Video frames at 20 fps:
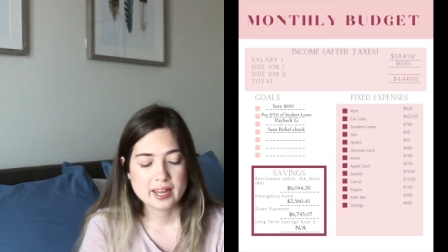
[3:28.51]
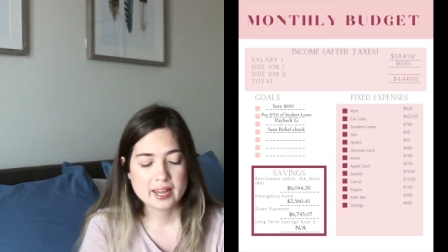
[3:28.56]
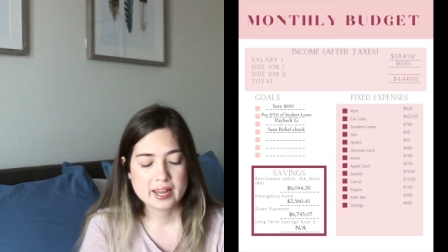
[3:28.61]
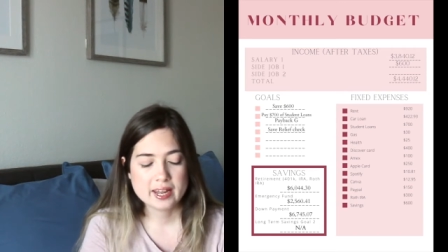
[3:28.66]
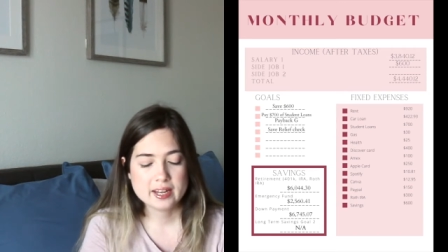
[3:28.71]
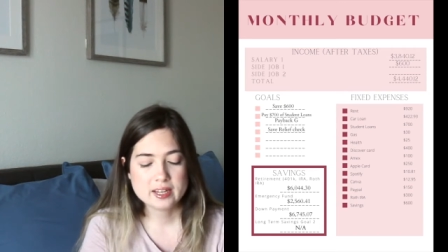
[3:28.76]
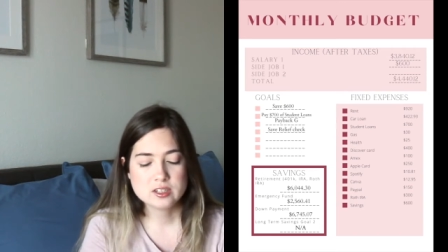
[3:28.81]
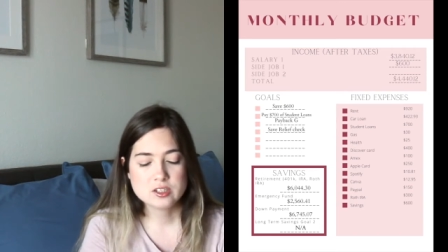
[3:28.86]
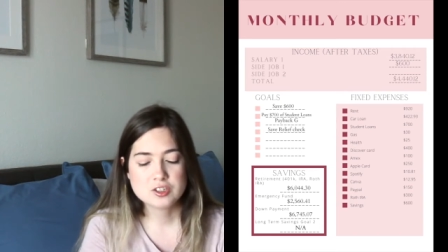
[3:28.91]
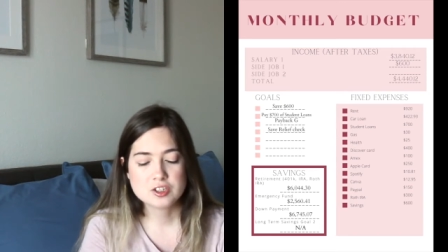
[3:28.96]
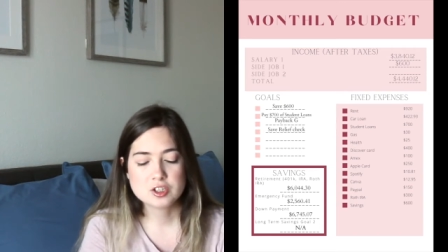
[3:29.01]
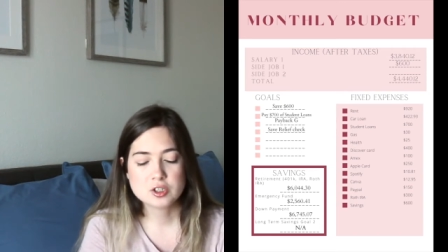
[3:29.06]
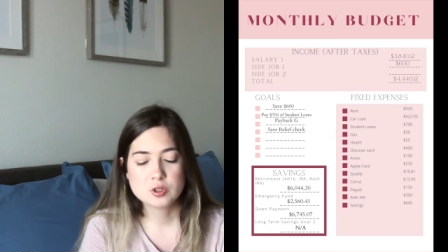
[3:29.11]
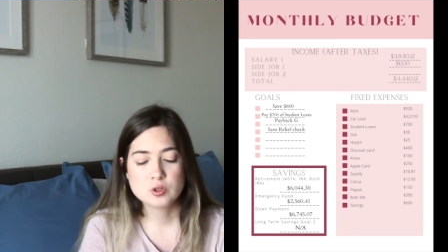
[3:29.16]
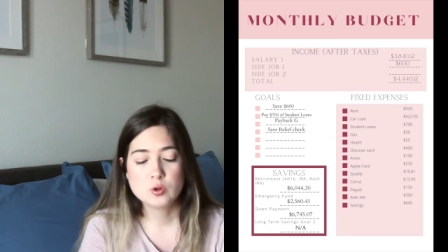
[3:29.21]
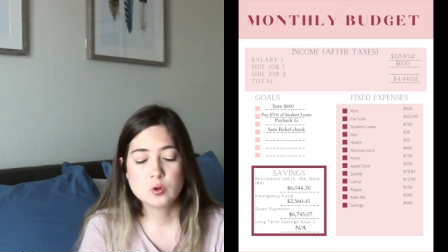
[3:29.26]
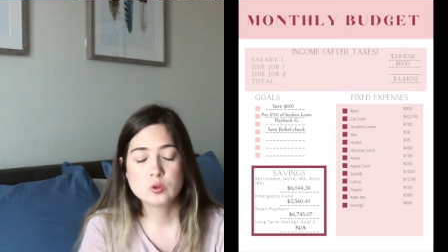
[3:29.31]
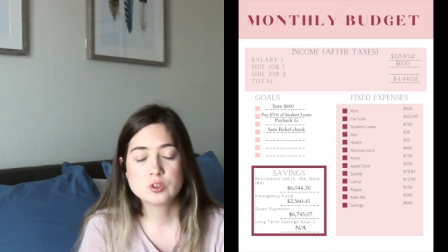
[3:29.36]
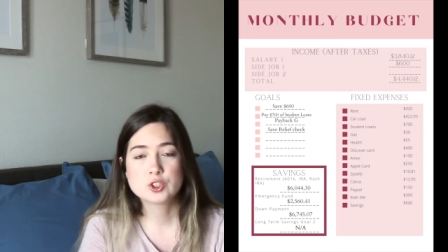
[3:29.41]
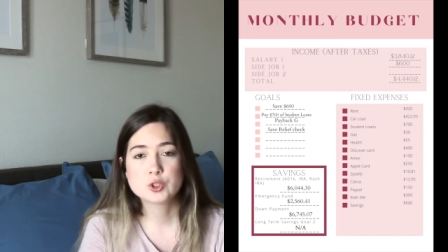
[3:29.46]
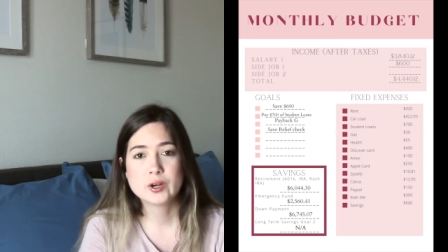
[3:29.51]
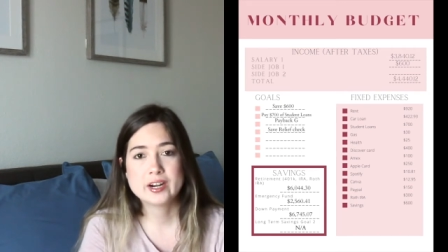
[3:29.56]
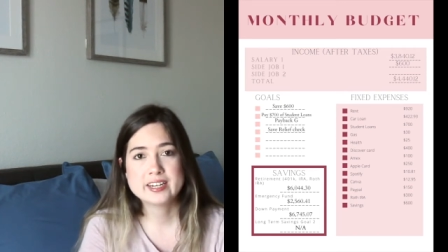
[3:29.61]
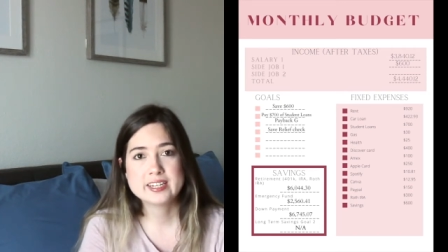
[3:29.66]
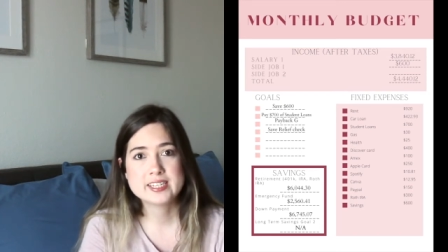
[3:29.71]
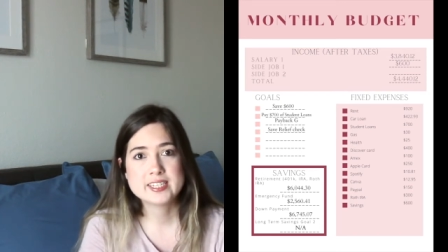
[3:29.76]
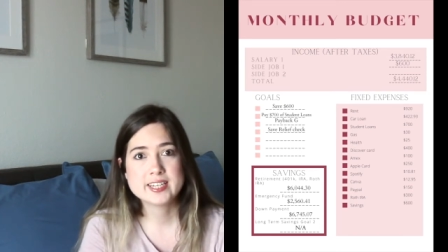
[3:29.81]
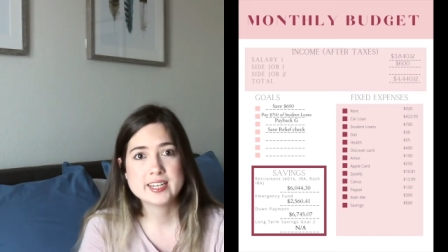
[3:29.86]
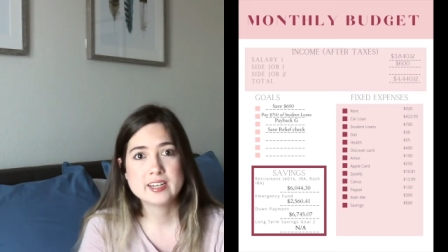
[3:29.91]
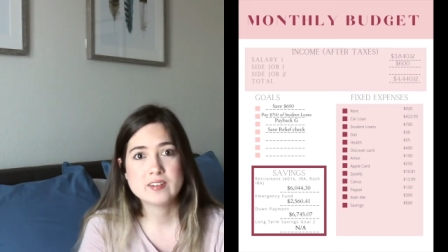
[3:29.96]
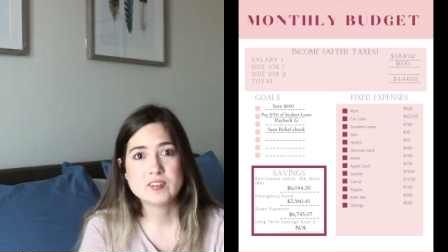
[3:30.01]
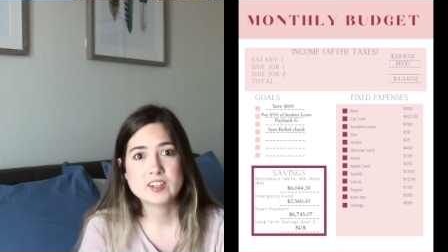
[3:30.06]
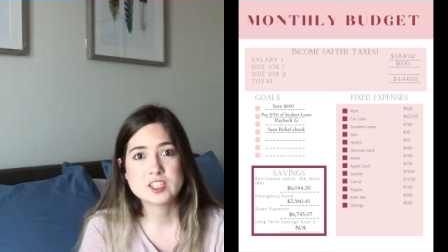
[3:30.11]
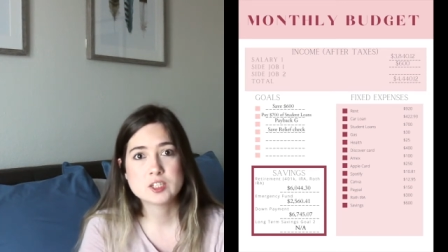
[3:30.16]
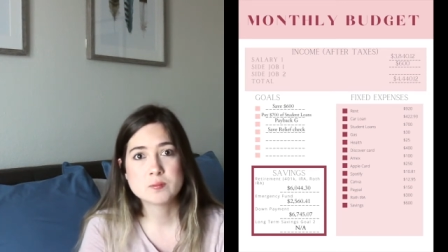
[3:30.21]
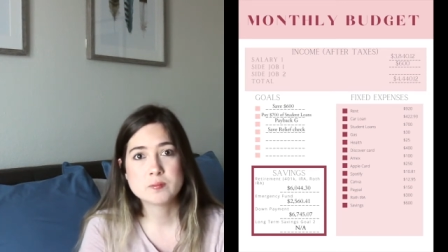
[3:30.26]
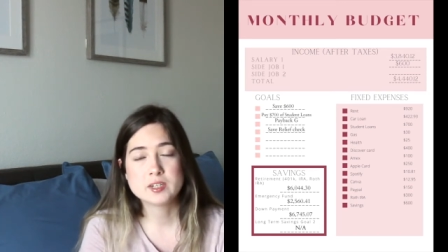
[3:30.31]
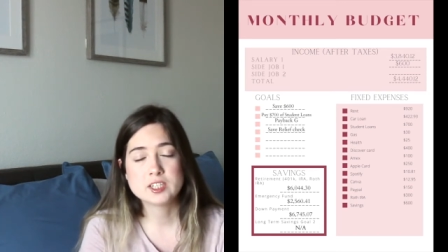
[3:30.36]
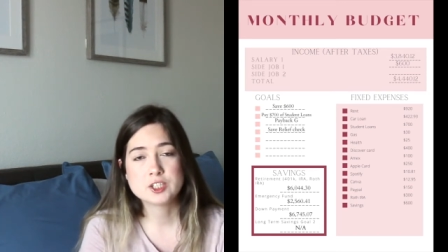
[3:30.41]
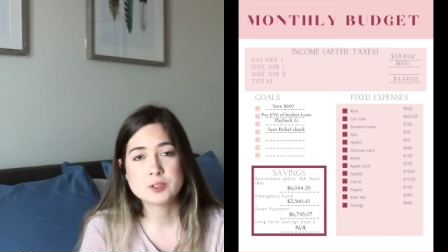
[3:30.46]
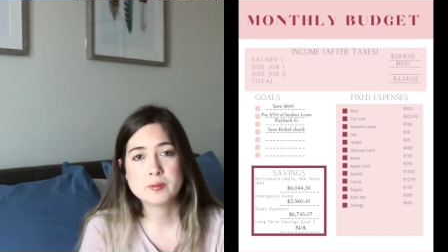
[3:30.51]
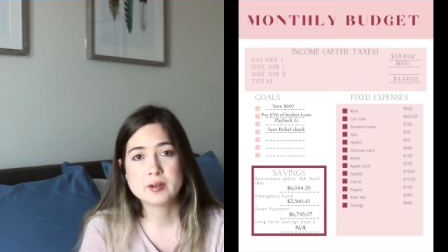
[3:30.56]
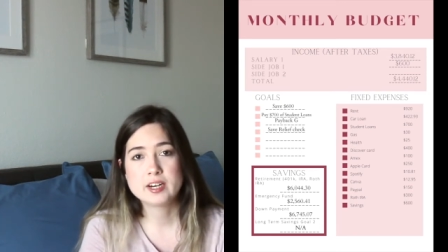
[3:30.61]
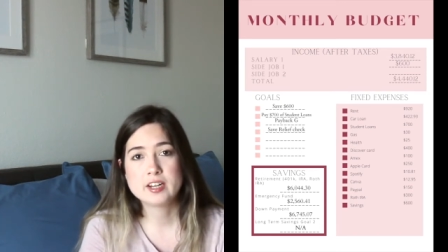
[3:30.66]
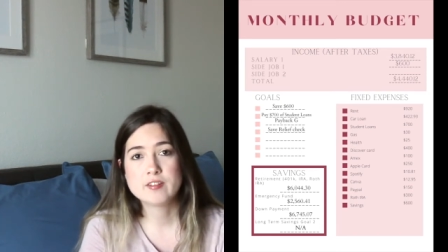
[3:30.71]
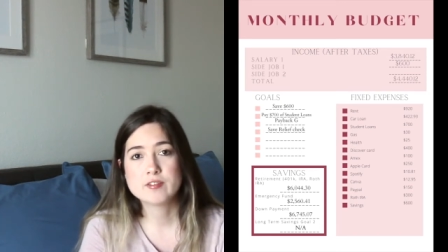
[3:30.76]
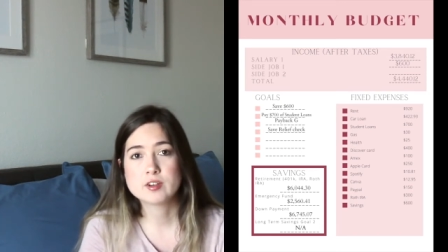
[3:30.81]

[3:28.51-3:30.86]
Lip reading: and to try to save as much money